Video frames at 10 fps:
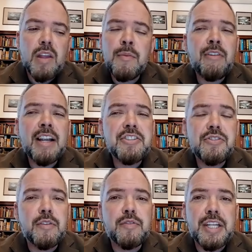My
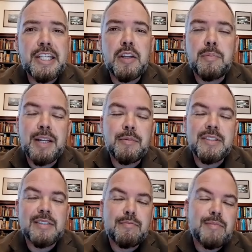Russian's not very good, but it
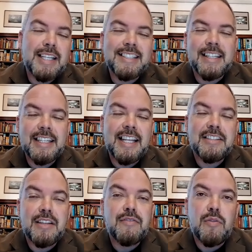was basically
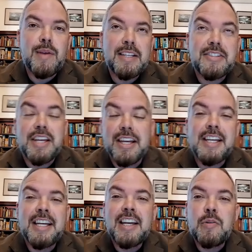desinformatia,
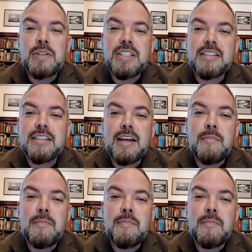which is